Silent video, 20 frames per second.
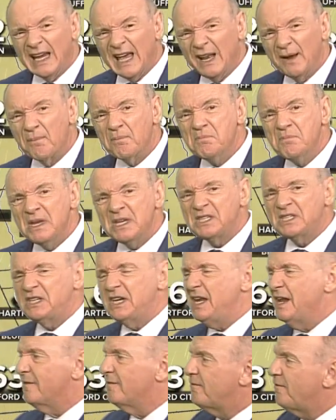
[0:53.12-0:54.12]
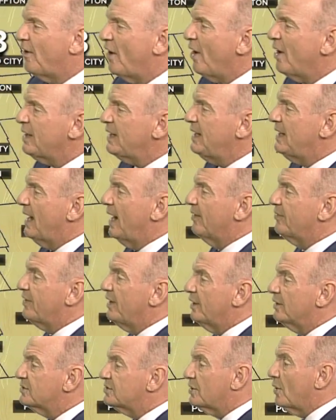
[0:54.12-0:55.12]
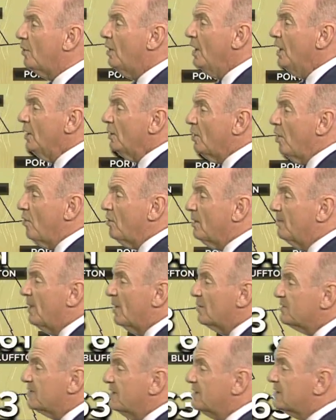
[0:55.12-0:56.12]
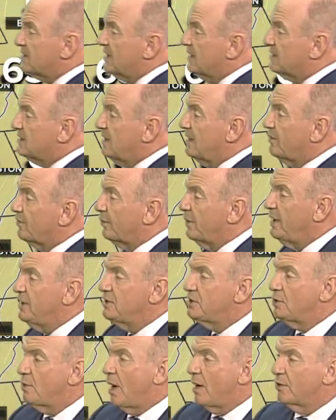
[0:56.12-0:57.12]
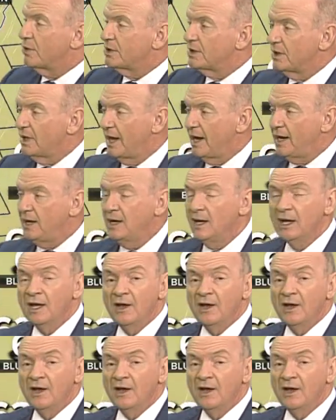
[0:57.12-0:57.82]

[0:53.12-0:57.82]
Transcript: kind of misty and foggy out there. So Kokomo's at 63, two hour delay